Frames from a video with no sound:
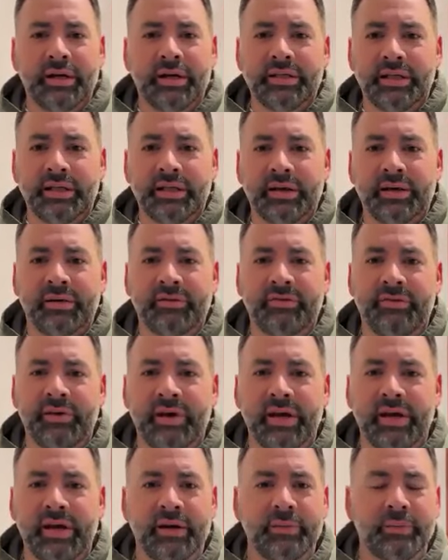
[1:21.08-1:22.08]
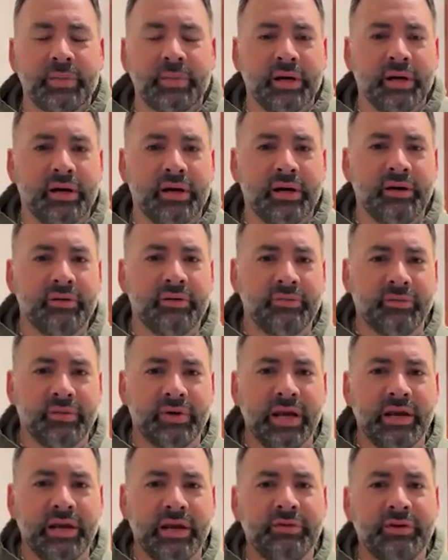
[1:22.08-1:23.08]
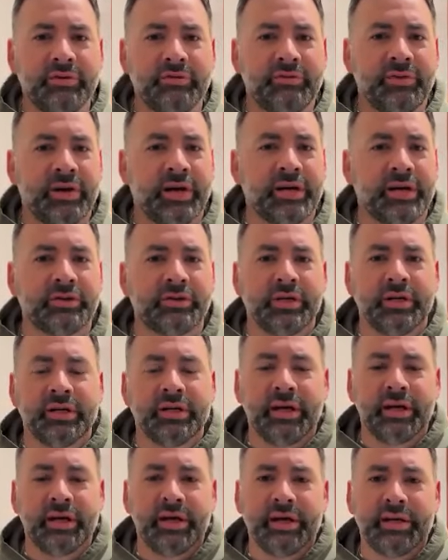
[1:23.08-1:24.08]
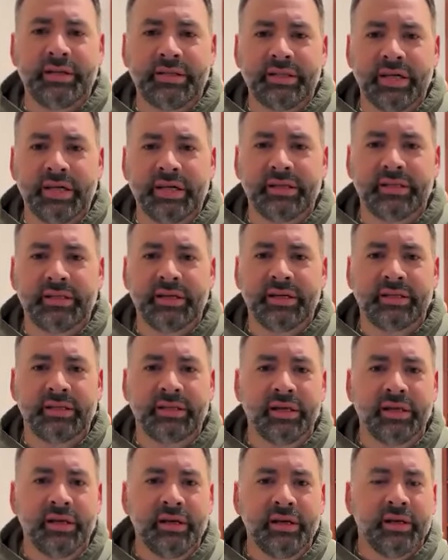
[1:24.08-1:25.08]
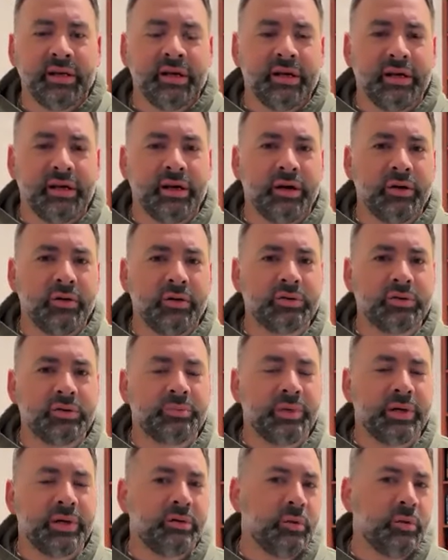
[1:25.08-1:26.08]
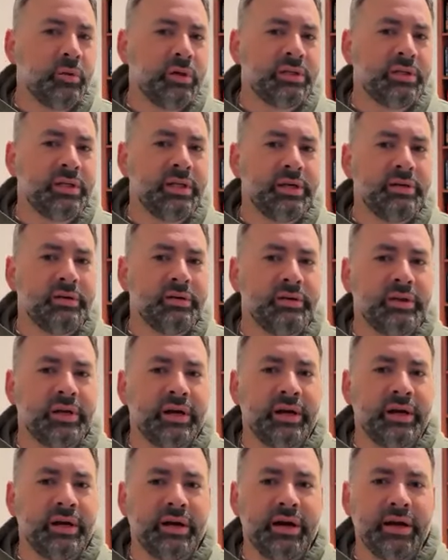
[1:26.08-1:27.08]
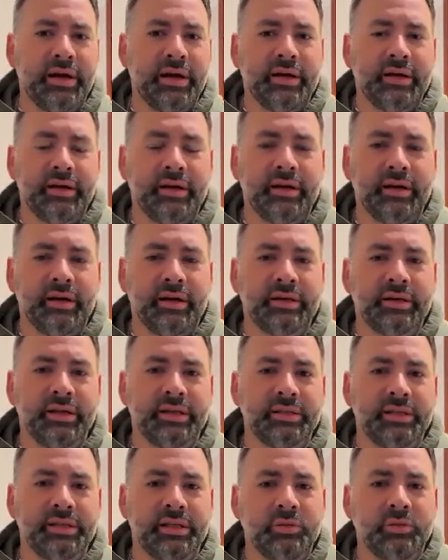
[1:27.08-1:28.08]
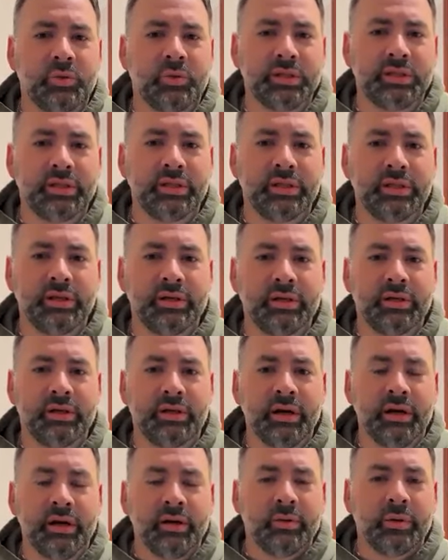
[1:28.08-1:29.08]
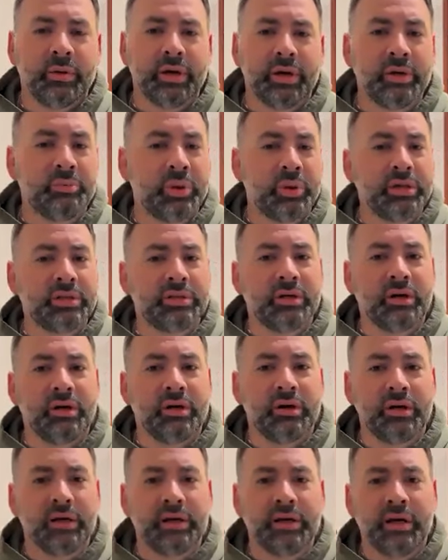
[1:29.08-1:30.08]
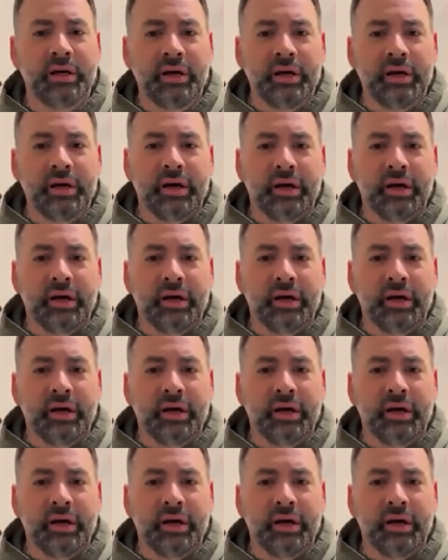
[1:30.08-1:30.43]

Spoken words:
Derek Pham, Navy veteran and dentist, owns Brickworks Dental there and does this once a year where he puts on